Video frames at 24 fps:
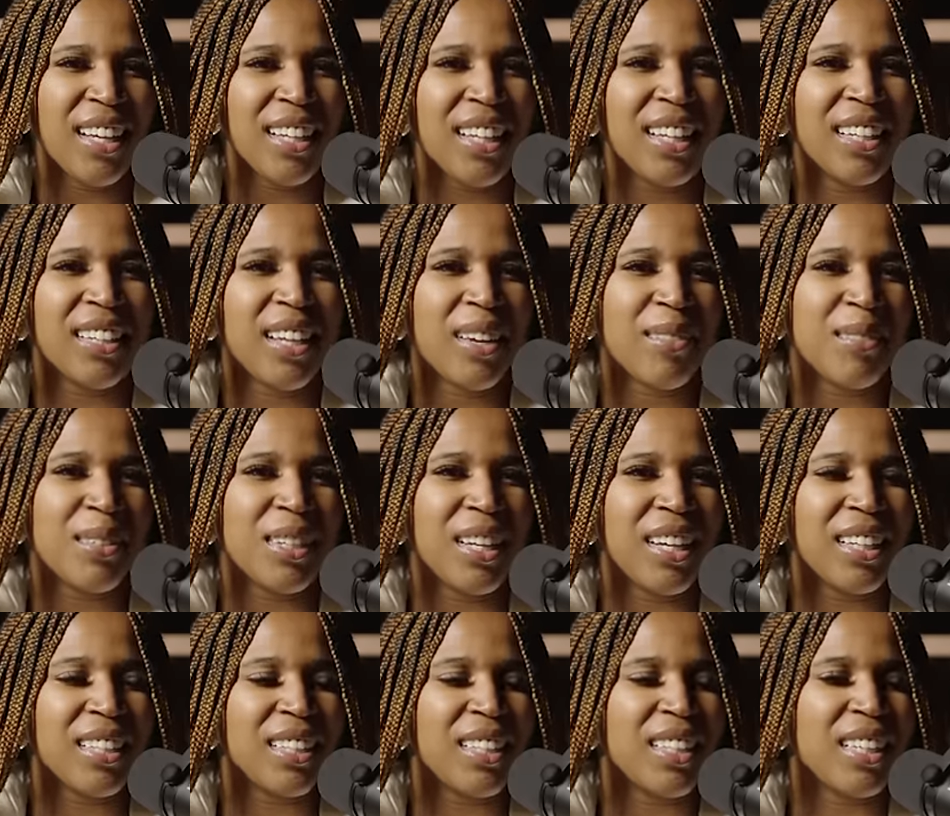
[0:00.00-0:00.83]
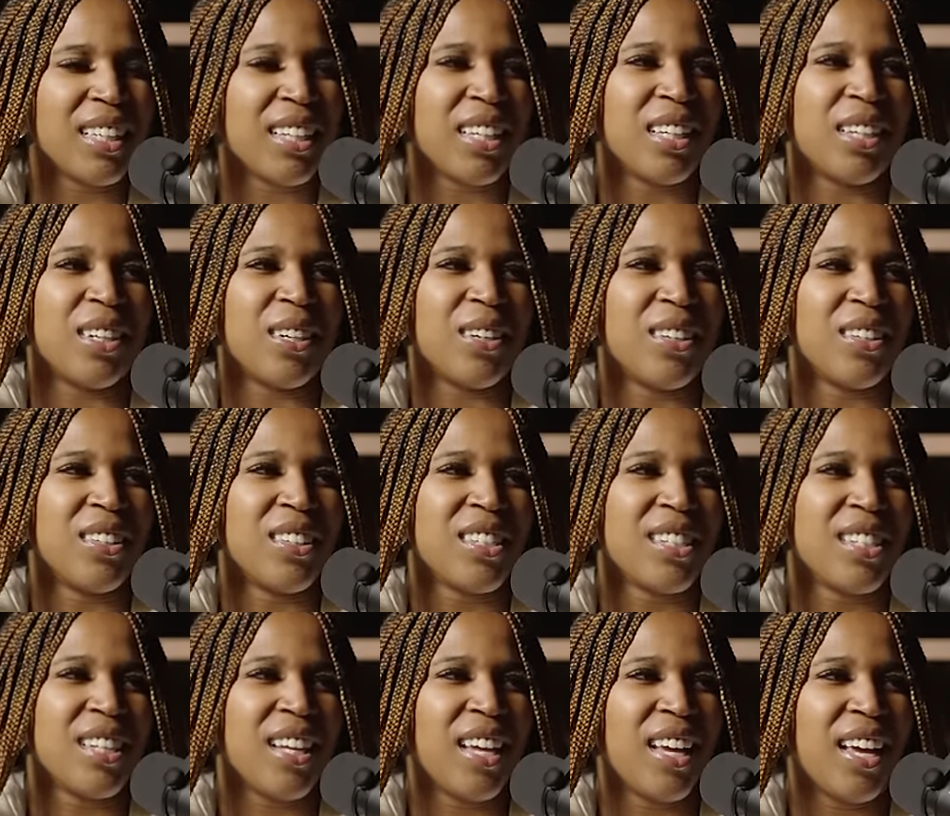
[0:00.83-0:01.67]
I, I mean, I think he
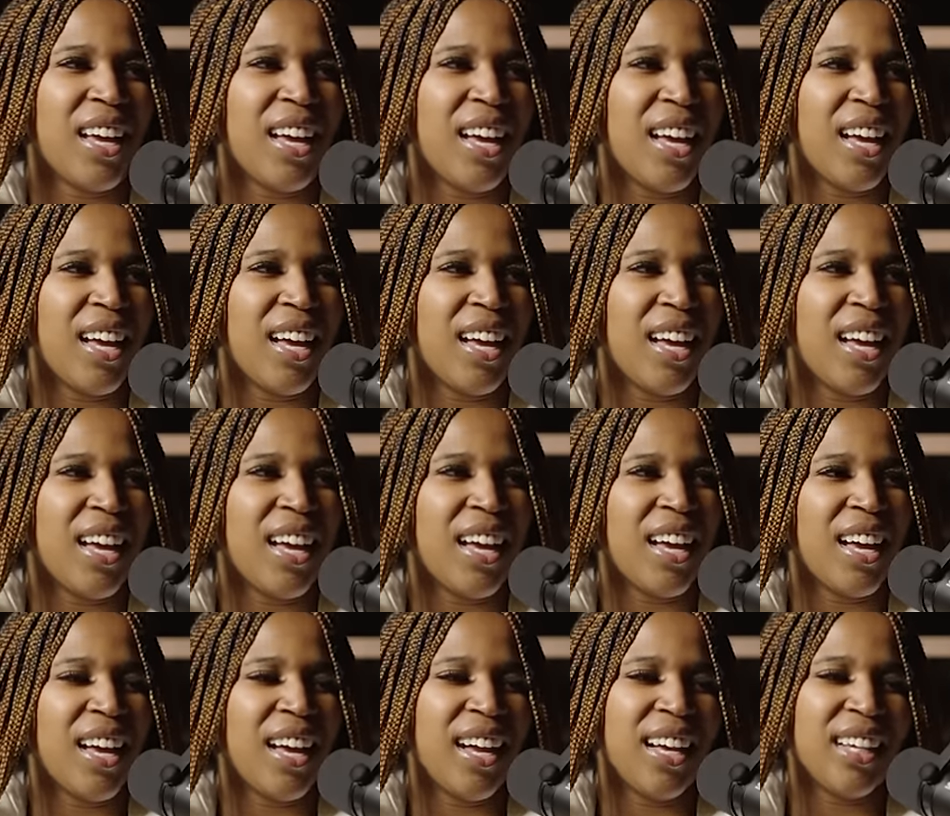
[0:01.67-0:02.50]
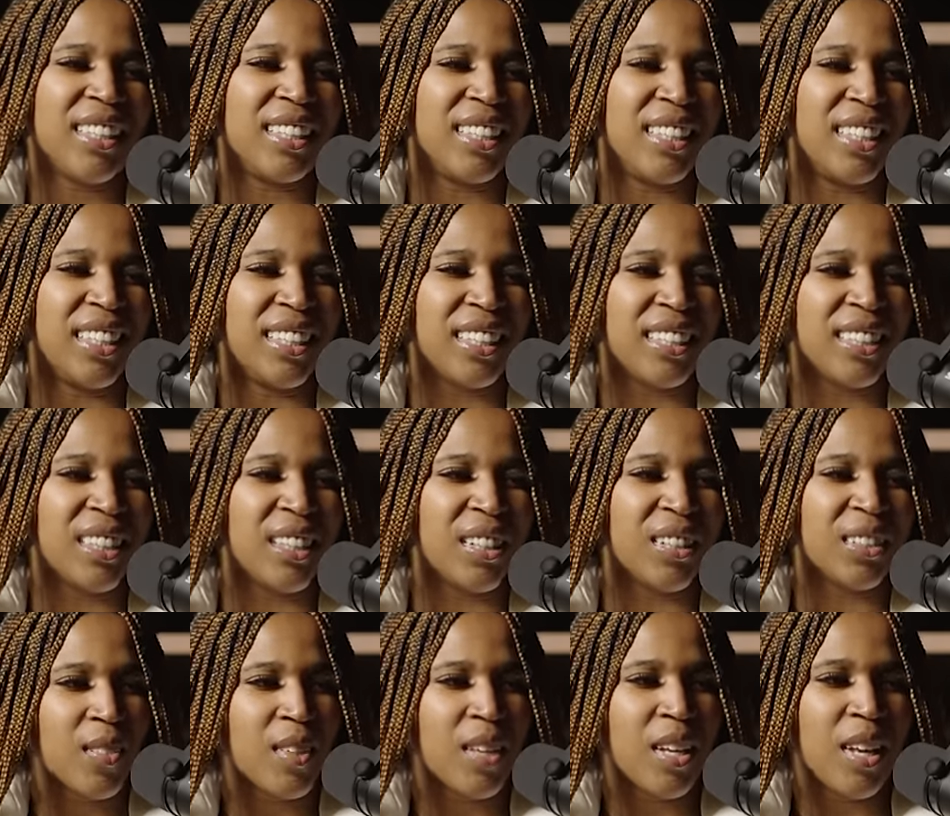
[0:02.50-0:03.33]
knows. Kind of. I think
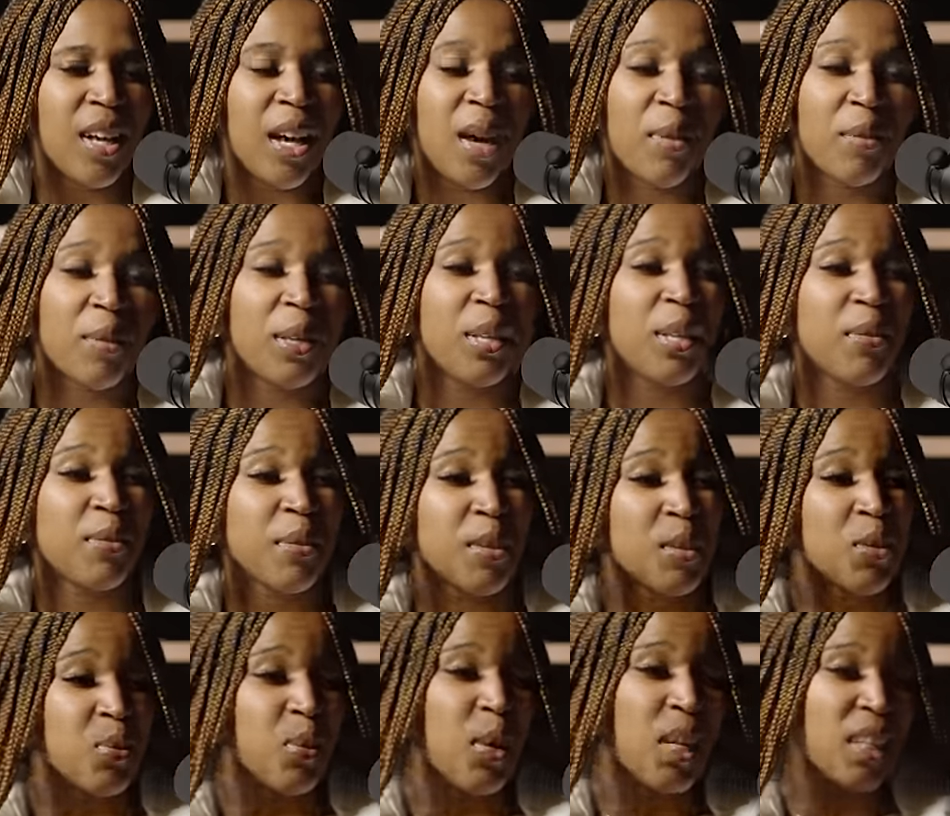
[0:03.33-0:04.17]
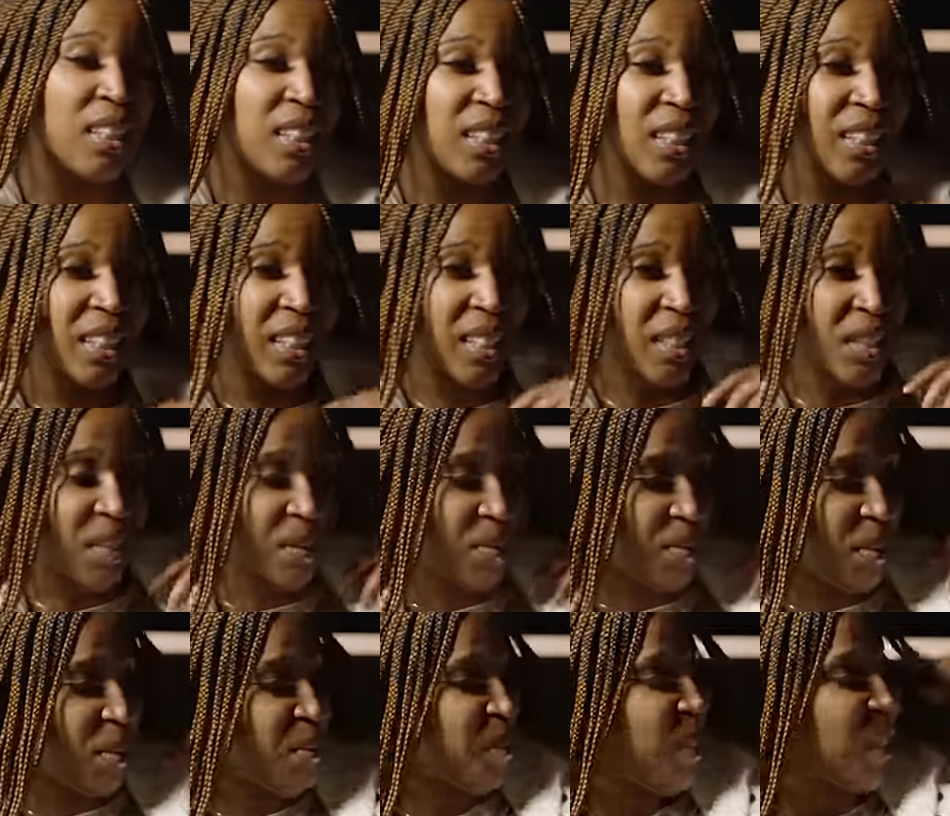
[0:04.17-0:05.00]
so. I mean, if he's watching this,
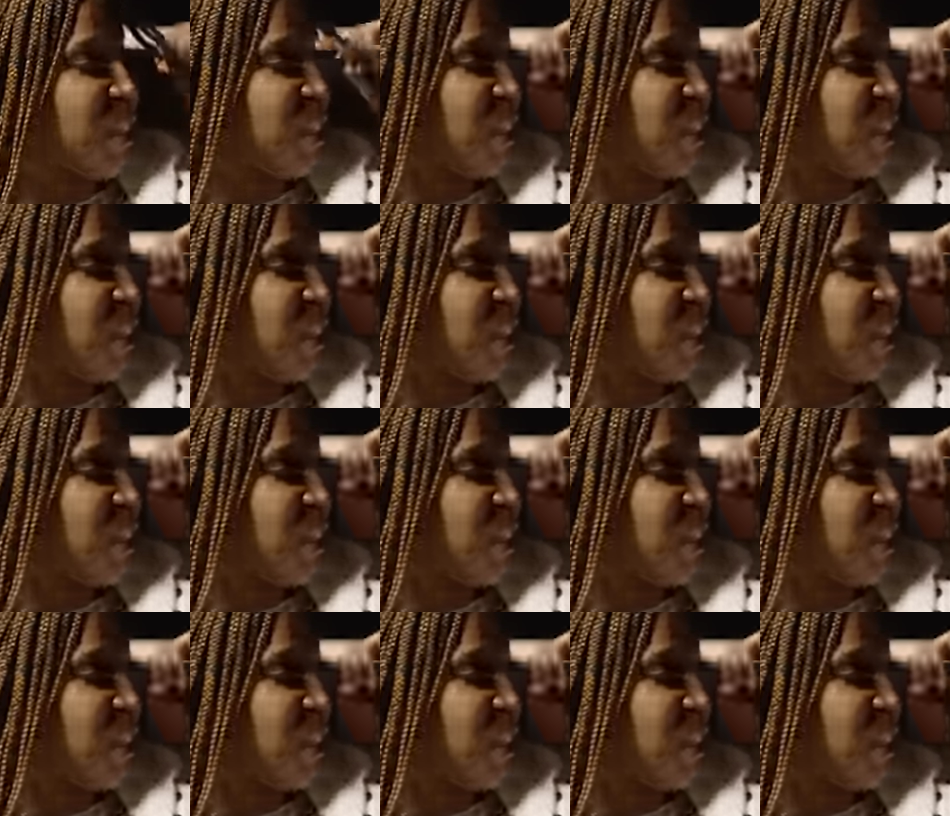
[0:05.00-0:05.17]
then maybe he